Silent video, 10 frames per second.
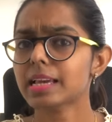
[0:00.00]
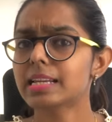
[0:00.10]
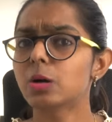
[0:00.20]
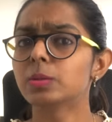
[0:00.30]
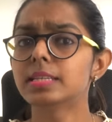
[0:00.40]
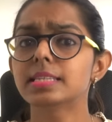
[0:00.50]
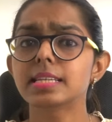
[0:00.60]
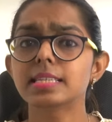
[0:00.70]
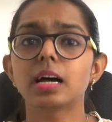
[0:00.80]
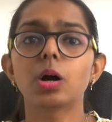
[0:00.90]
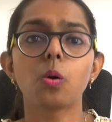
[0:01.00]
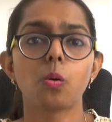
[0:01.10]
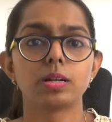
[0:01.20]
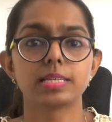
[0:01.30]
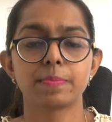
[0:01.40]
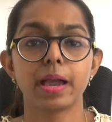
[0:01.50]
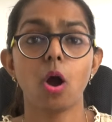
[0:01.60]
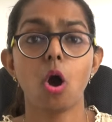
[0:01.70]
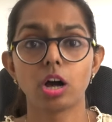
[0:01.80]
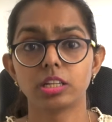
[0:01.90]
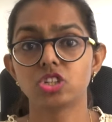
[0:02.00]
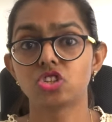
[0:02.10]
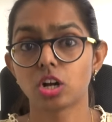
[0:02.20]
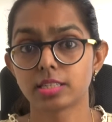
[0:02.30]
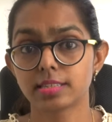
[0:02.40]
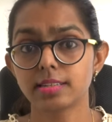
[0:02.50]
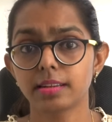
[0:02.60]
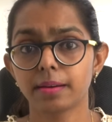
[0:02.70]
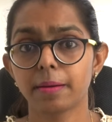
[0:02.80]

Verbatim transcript: Now, this is a course by Holly Johnson.